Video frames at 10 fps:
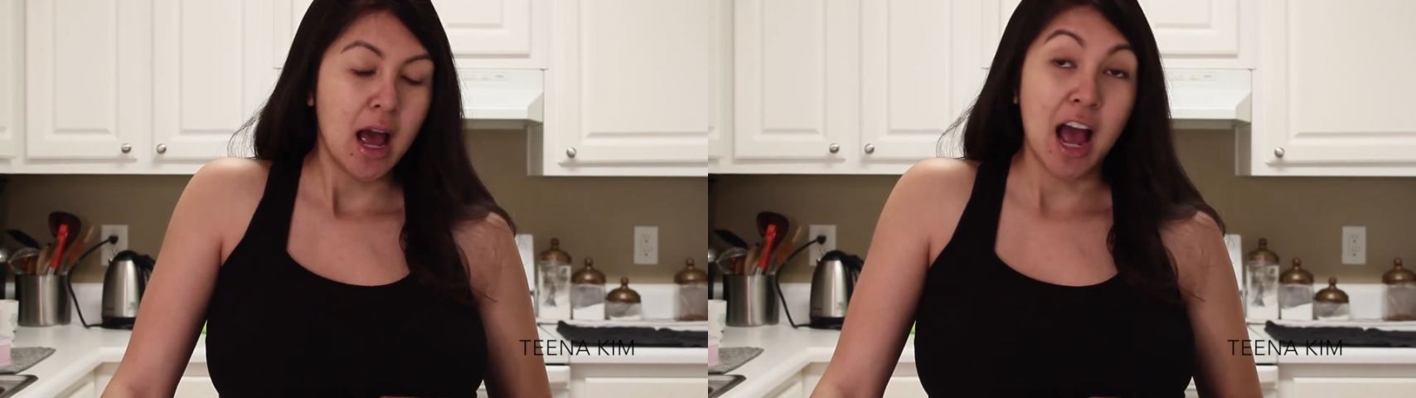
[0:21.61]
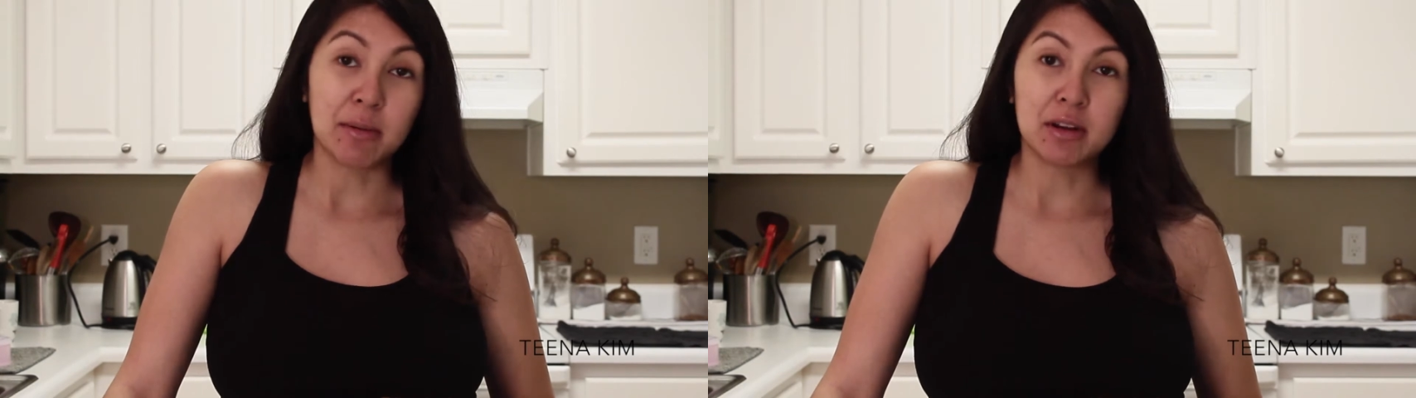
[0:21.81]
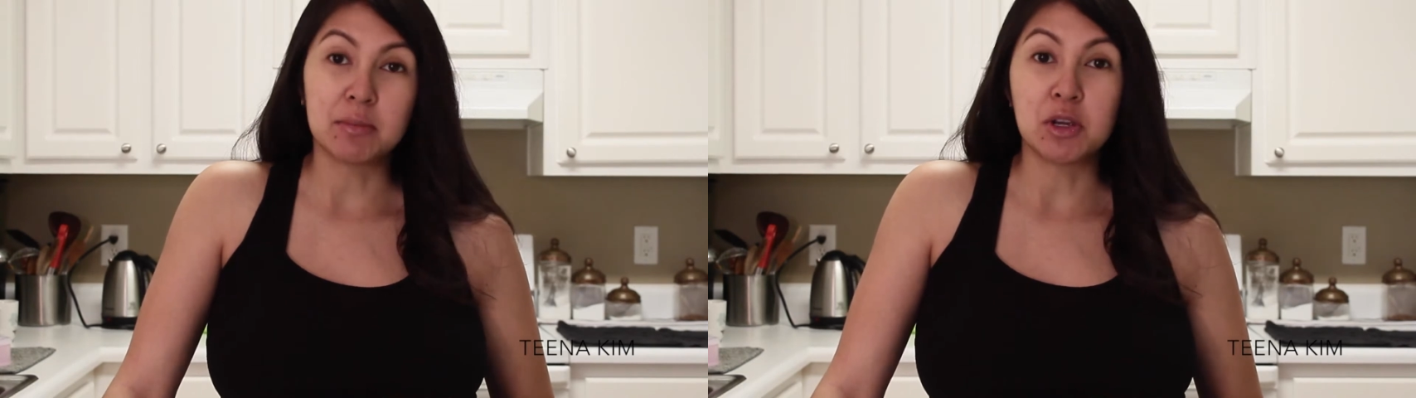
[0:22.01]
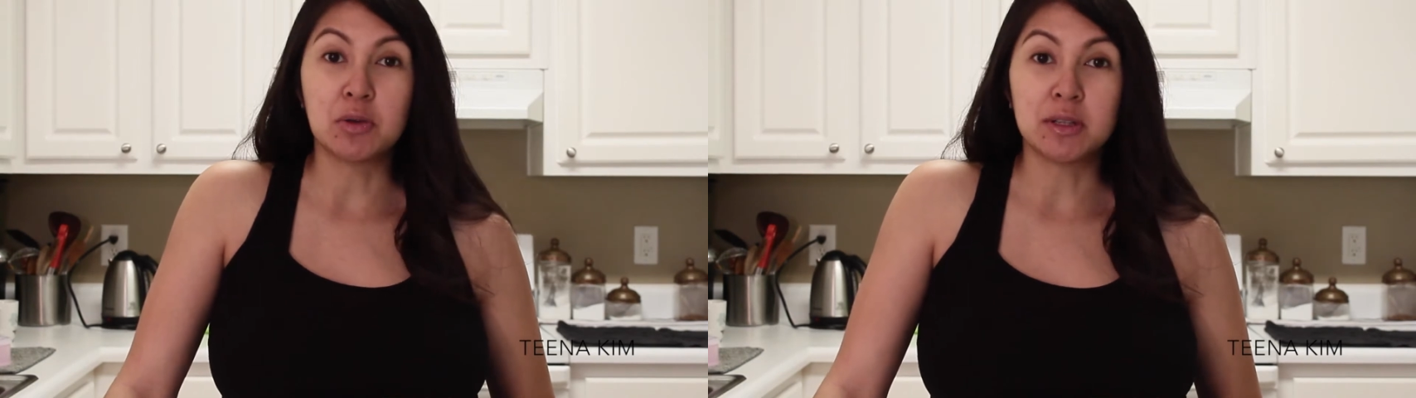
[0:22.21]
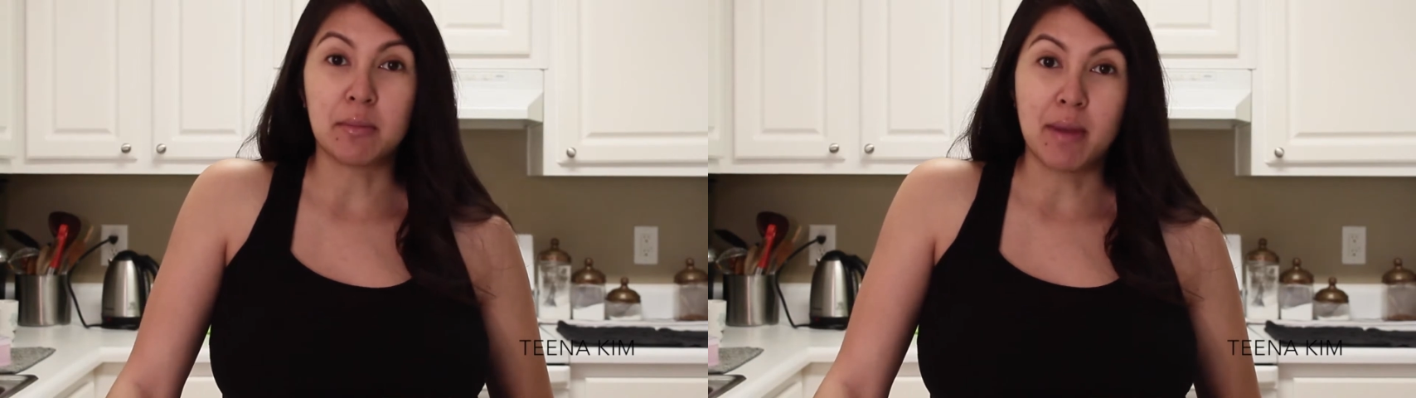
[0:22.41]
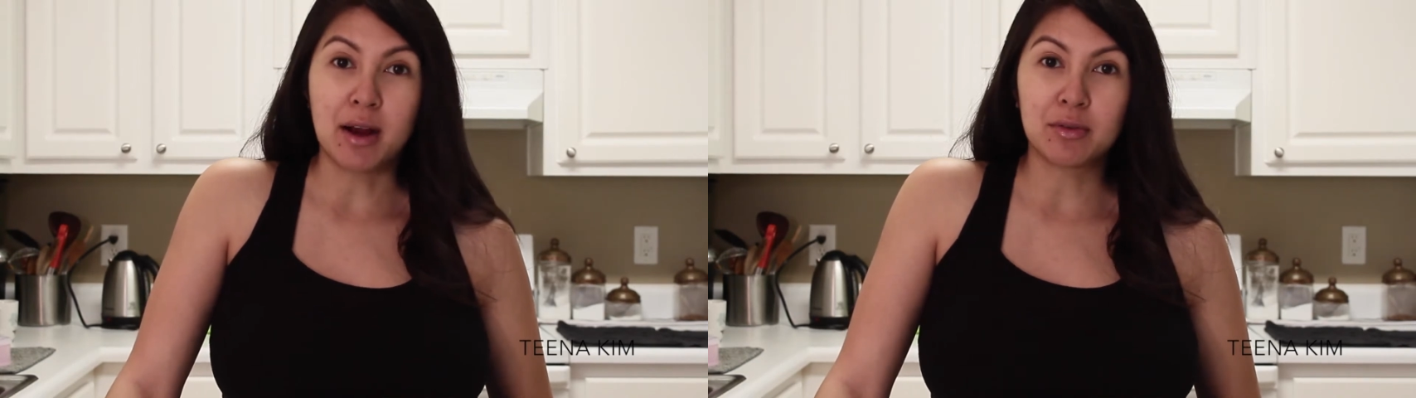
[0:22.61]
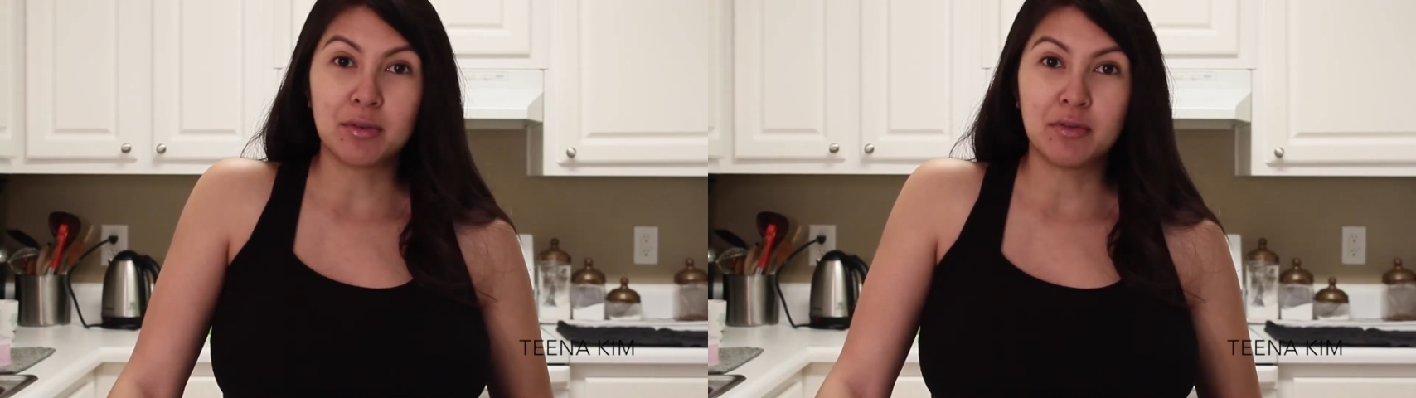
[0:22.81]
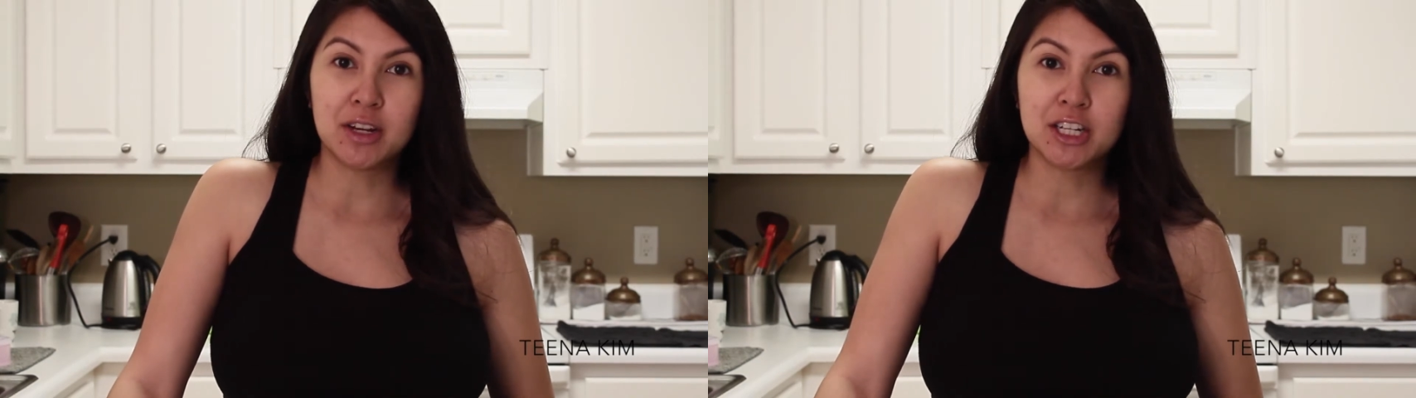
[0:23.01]
I'm going to be using mackerel
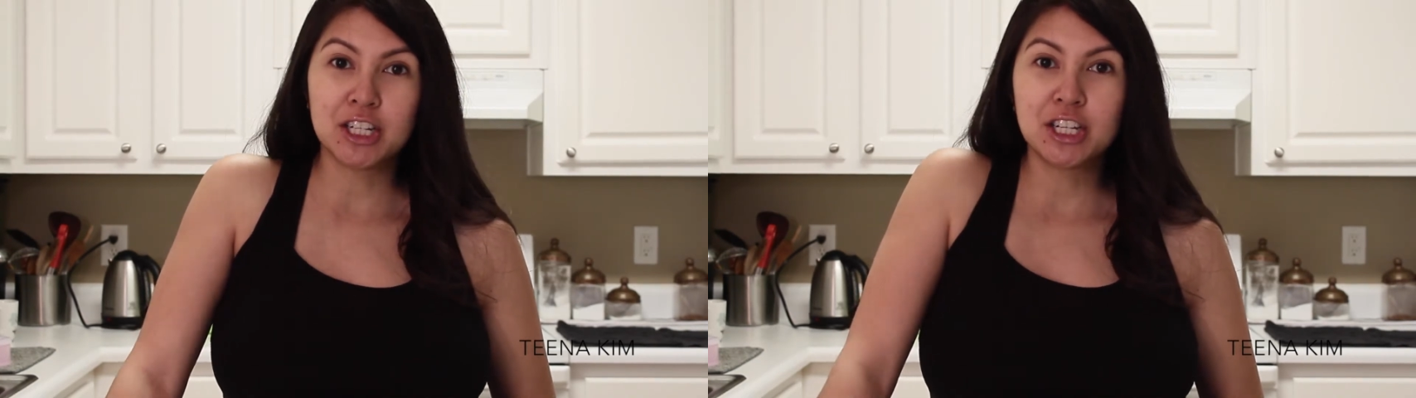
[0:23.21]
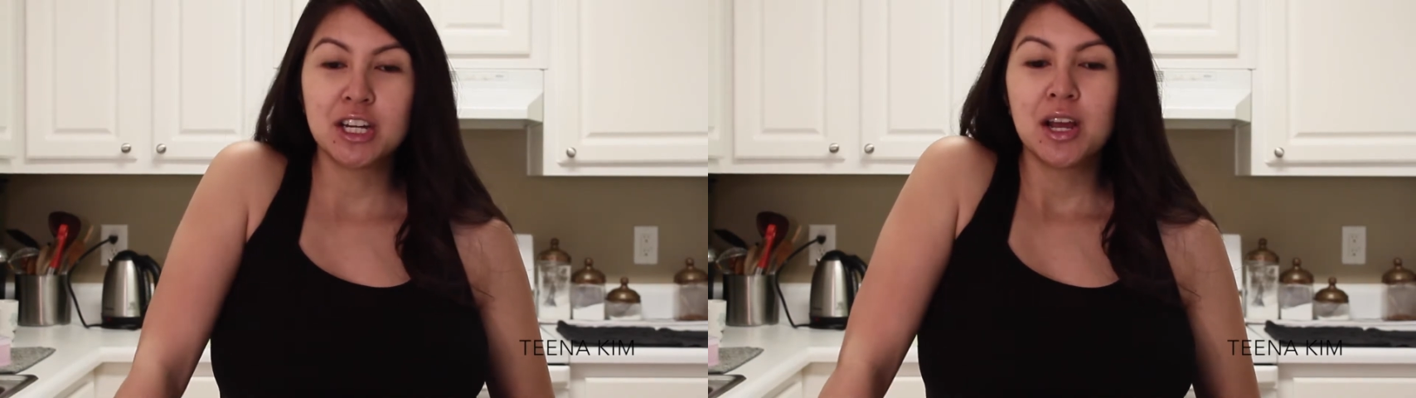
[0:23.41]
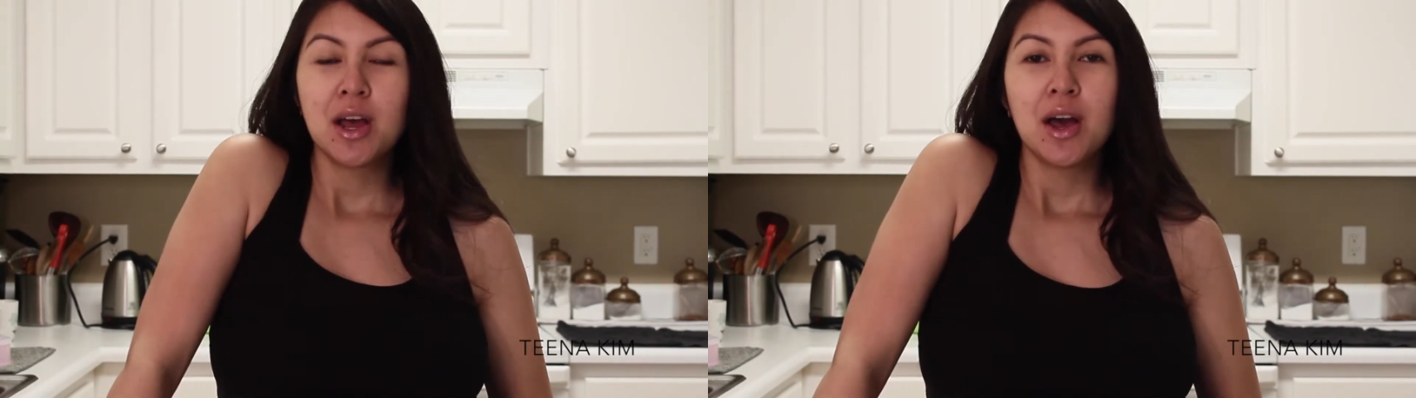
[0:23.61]
fish.